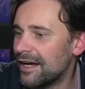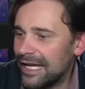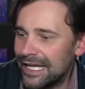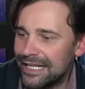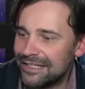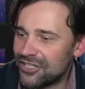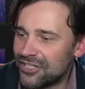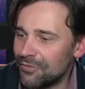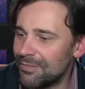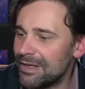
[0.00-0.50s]

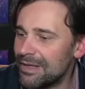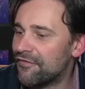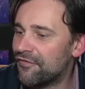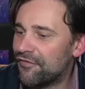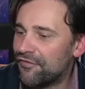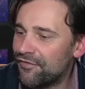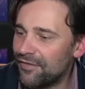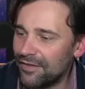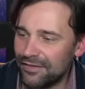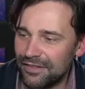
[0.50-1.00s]
it took me
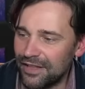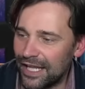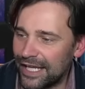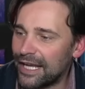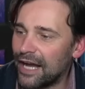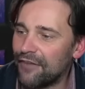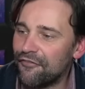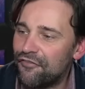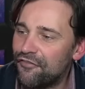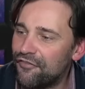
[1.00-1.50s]

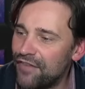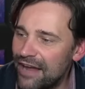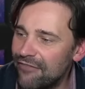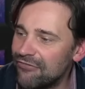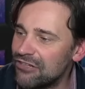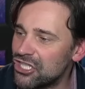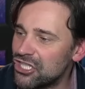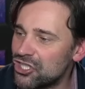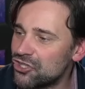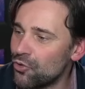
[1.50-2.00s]
like a
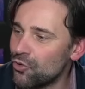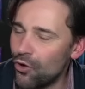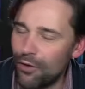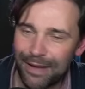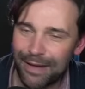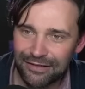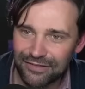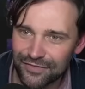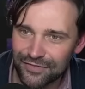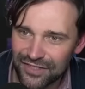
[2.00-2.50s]
very short
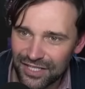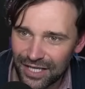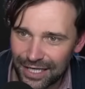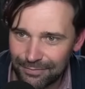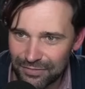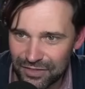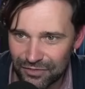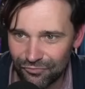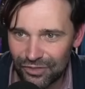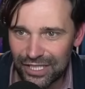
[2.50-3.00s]
amount of time to